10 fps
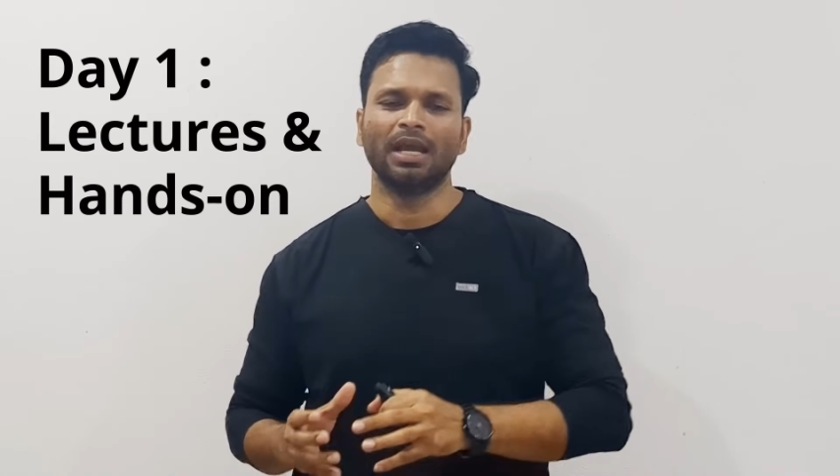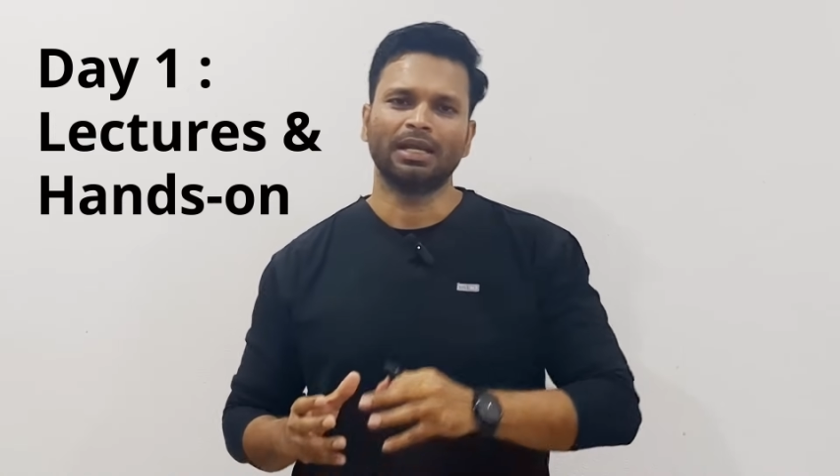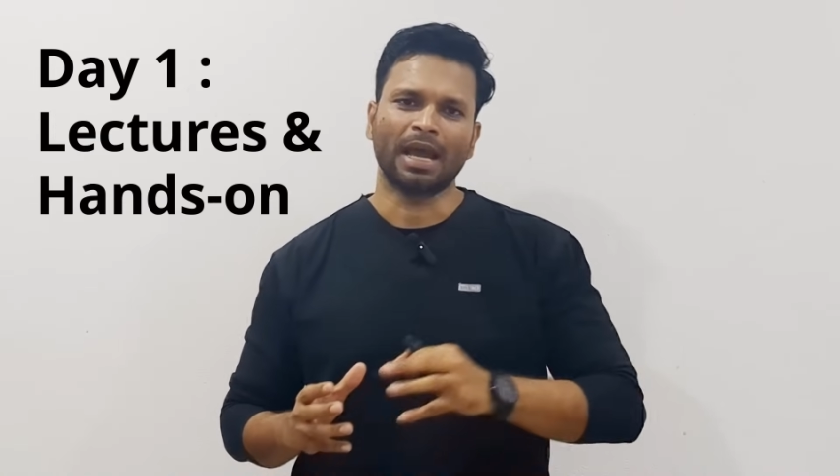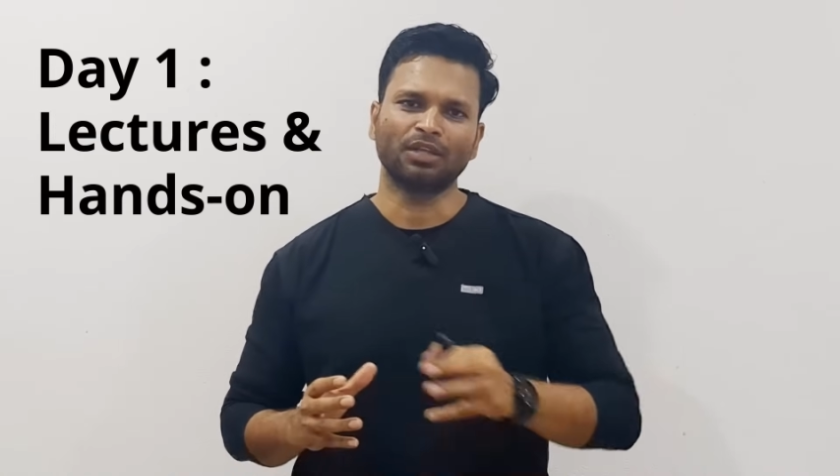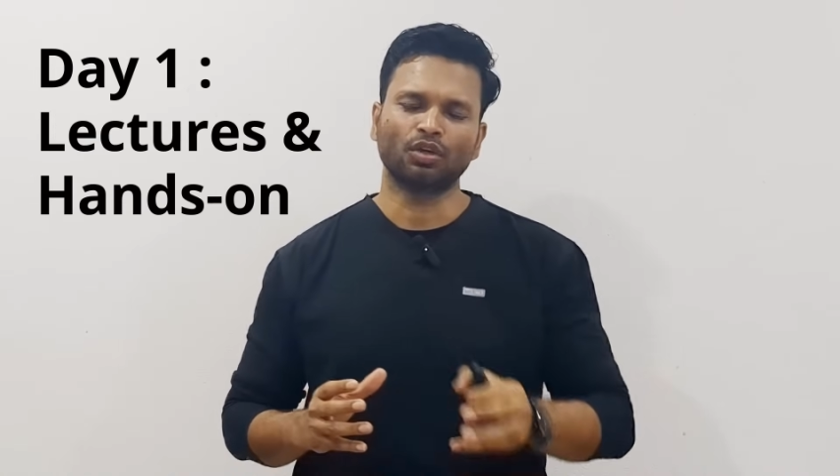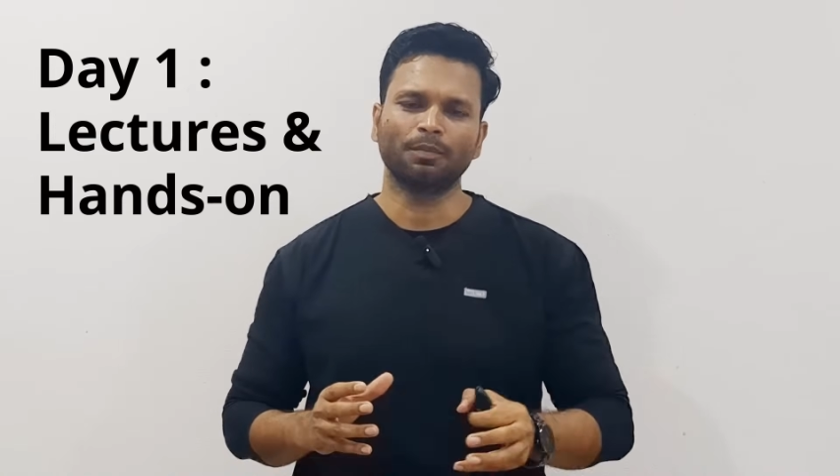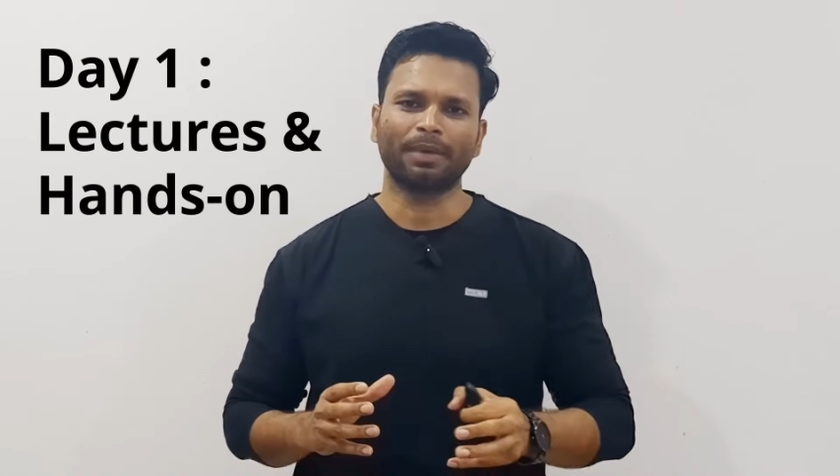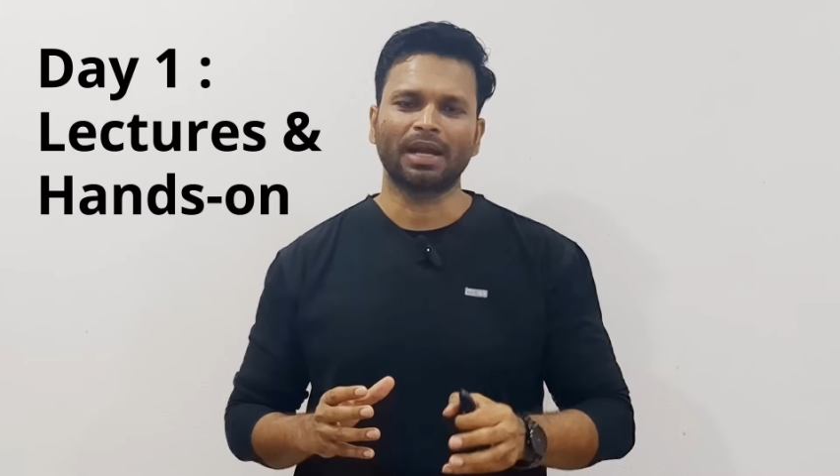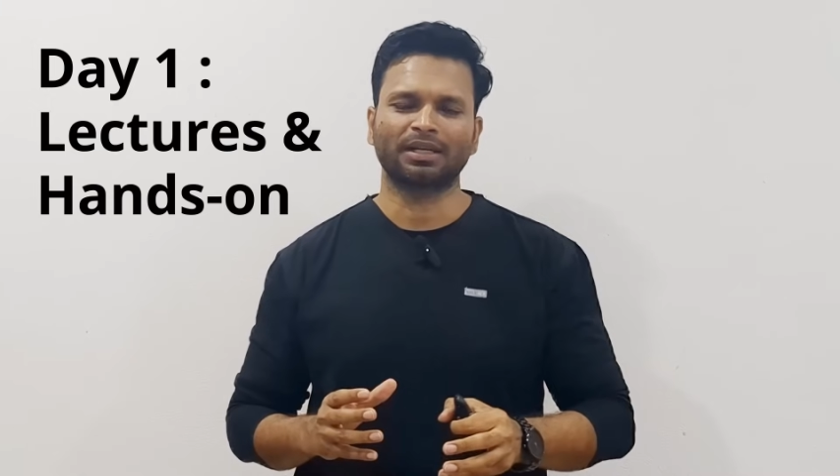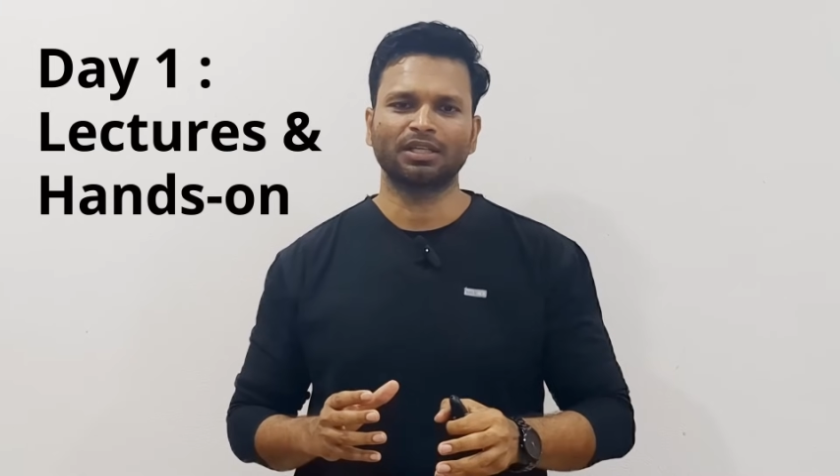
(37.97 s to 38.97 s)
In hands on
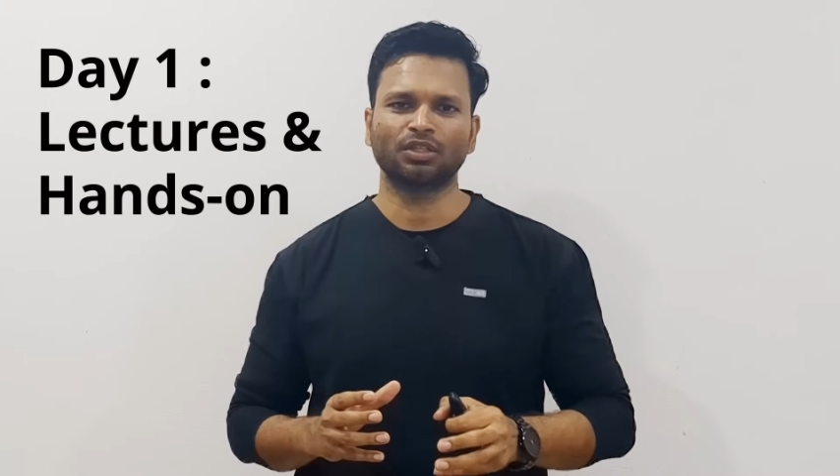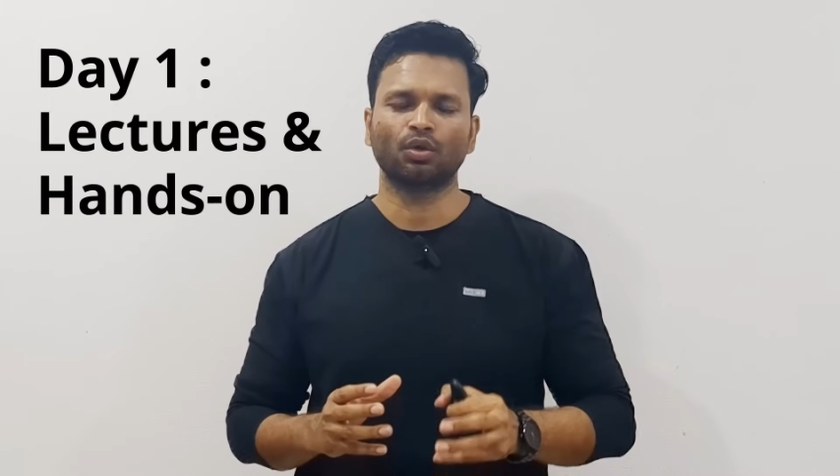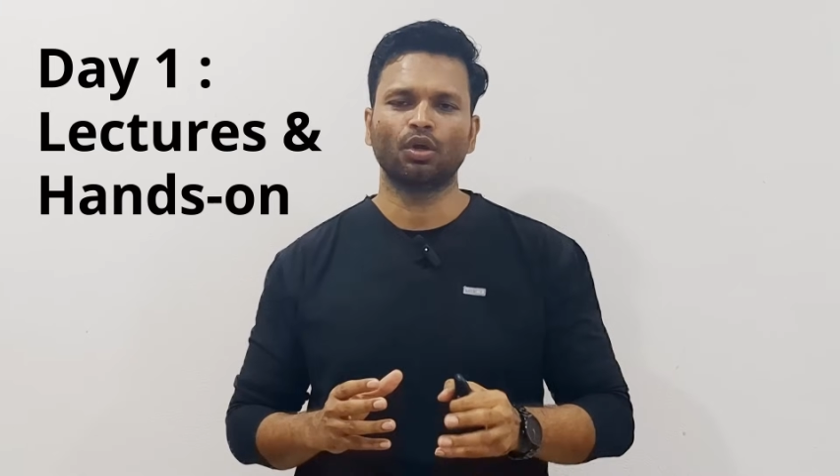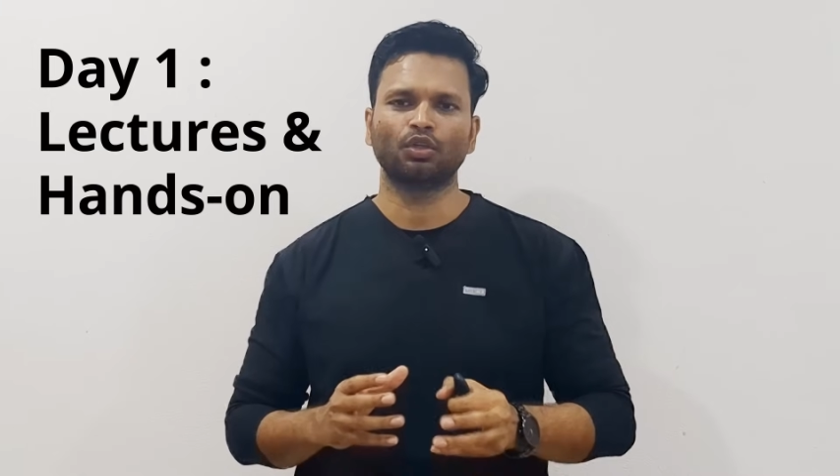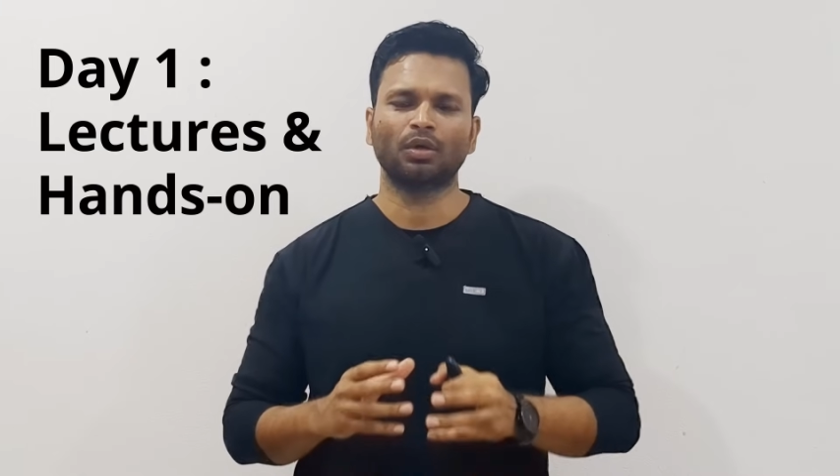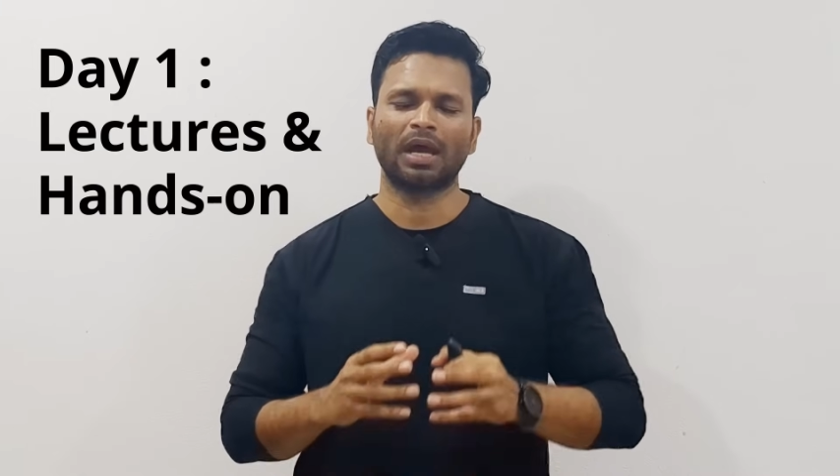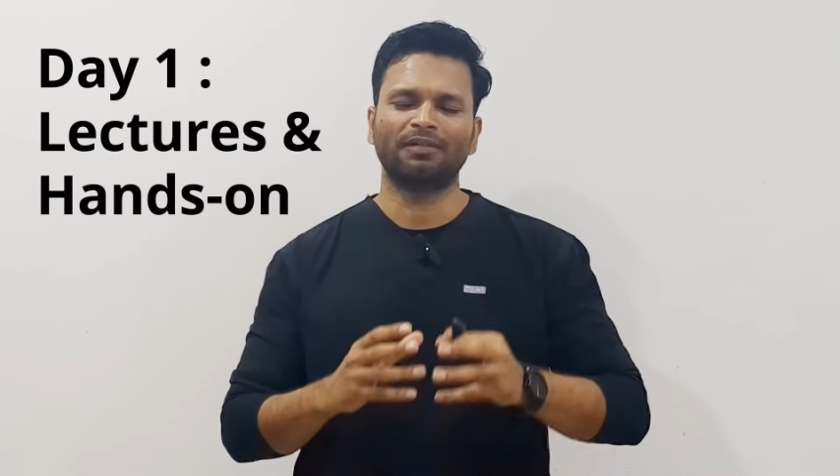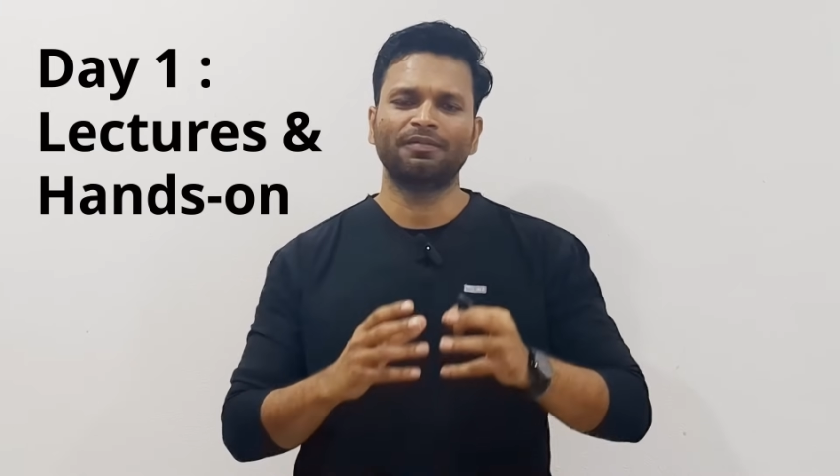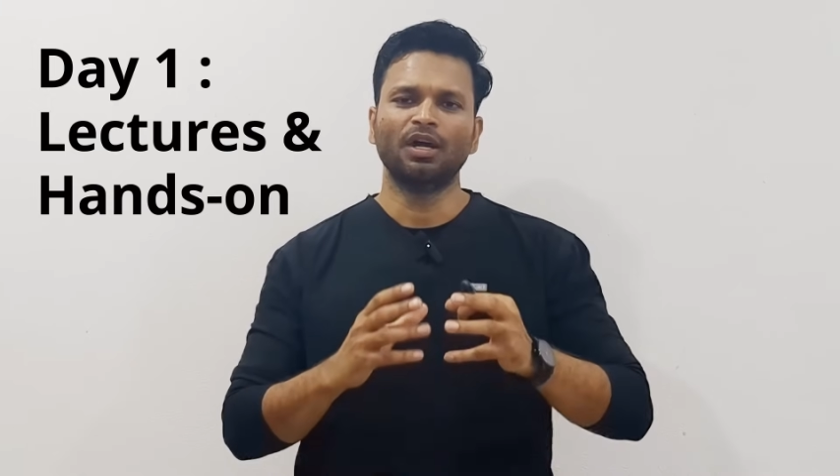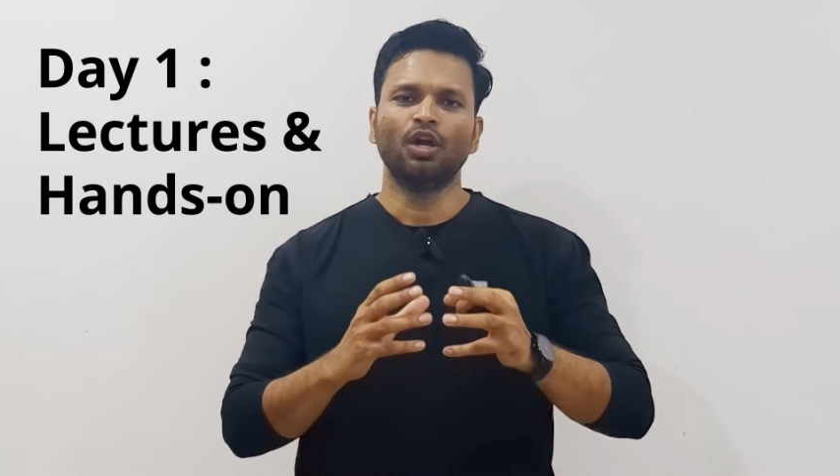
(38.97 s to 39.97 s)
practice, you're going to have